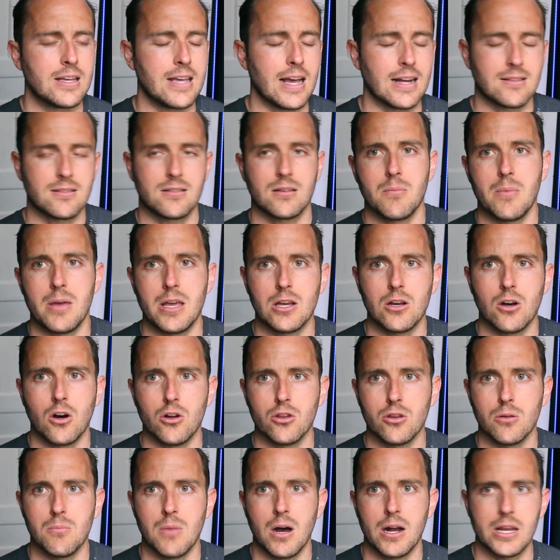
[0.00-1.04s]
gets to make
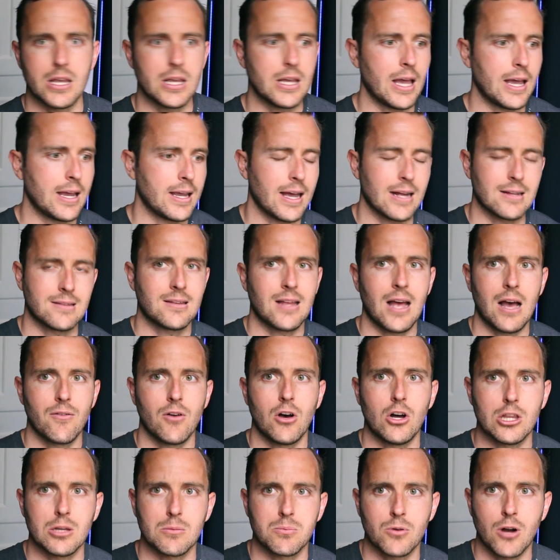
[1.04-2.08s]
all the money and gets to have
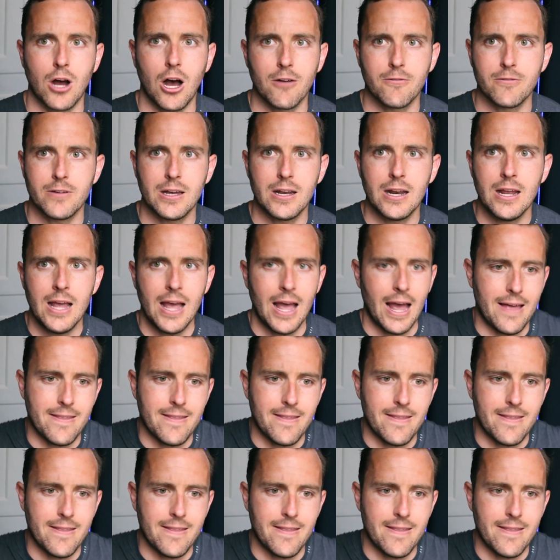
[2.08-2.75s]
all the profit